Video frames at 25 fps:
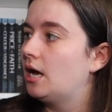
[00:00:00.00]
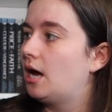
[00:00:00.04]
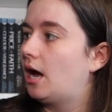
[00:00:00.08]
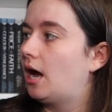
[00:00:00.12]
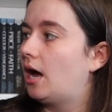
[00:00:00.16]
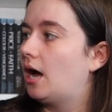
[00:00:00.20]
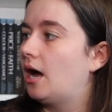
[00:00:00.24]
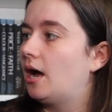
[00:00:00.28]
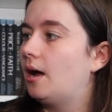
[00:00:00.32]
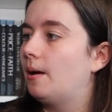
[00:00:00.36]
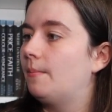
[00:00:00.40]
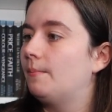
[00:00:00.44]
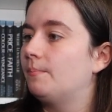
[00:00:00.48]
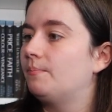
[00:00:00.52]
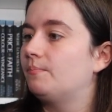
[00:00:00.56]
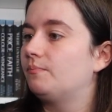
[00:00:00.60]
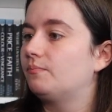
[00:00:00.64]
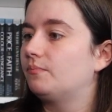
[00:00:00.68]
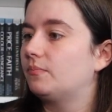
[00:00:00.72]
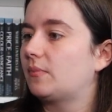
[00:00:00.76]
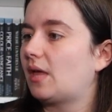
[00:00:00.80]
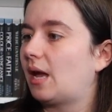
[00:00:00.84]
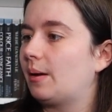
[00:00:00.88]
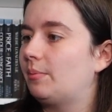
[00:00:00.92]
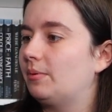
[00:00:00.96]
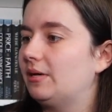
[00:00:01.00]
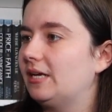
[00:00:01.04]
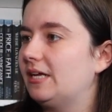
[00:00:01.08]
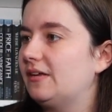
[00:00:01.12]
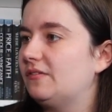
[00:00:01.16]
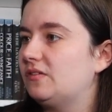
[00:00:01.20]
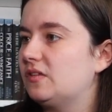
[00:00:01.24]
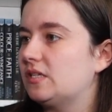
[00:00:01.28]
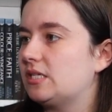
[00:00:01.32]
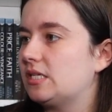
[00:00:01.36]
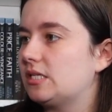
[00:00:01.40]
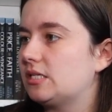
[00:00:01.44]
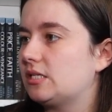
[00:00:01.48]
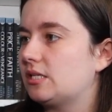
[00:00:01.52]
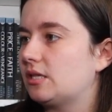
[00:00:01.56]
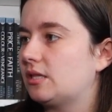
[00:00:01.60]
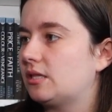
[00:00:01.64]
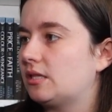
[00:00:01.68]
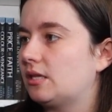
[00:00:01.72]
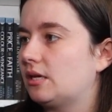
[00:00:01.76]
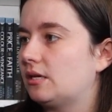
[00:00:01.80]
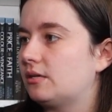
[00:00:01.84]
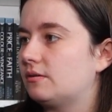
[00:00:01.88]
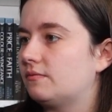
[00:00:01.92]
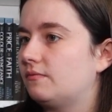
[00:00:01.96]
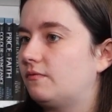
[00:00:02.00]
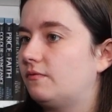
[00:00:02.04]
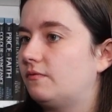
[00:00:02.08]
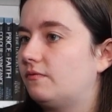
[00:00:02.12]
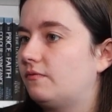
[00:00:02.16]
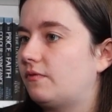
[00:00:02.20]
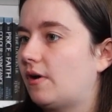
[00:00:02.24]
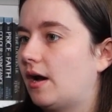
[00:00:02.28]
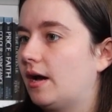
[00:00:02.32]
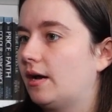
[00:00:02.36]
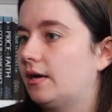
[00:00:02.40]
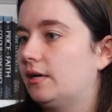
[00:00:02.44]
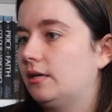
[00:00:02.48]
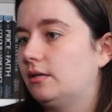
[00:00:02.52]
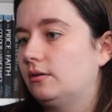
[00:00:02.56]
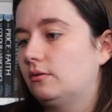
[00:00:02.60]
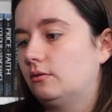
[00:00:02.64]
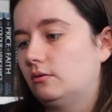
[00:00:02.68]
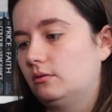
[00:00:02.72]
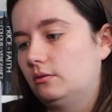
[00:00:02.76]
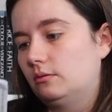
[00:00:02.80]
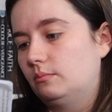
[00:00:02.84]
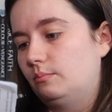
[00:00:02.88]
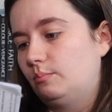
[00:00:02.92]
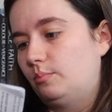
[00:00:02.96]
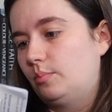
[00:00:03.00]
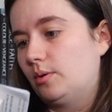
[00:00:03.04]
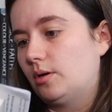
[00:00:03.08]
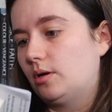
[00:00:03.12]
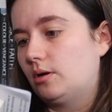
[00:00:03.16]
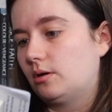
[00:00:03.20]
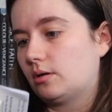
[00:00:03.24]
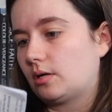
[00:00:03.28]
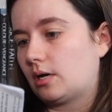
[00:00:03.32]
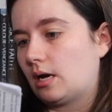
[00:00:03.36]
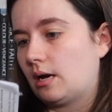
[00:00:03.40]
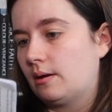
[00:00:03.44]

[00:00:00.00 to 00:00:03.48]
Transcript: Um, I believe this is the third and final book.